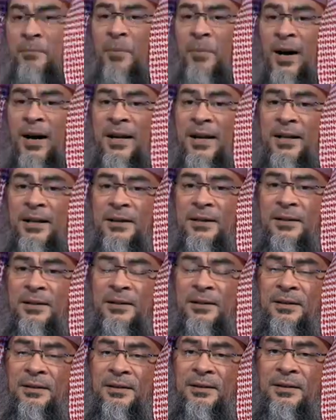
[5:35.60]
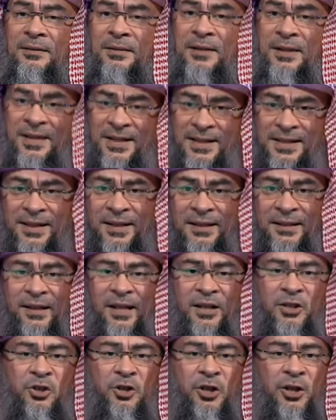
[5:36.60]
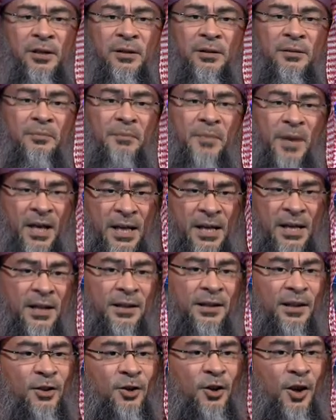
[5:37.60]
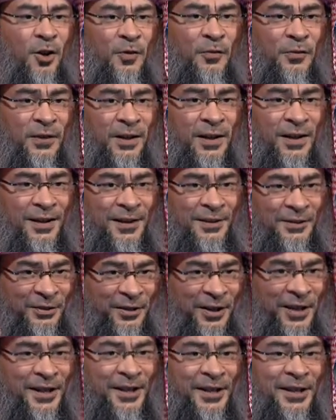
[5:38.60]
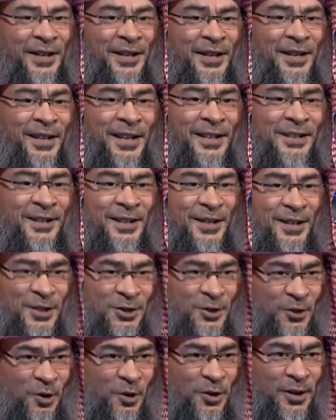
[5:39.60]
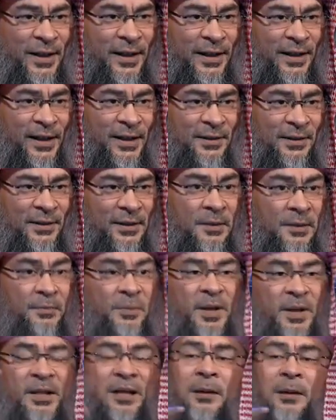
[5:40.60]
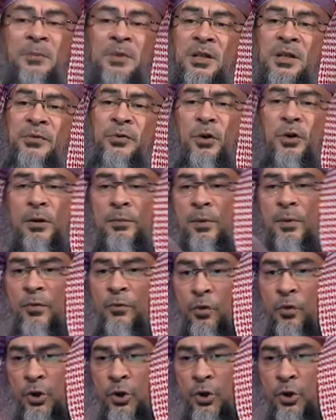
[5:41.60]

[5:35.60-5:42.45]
By this intention, making the coffee and drinking it and enjoying it becomes a form of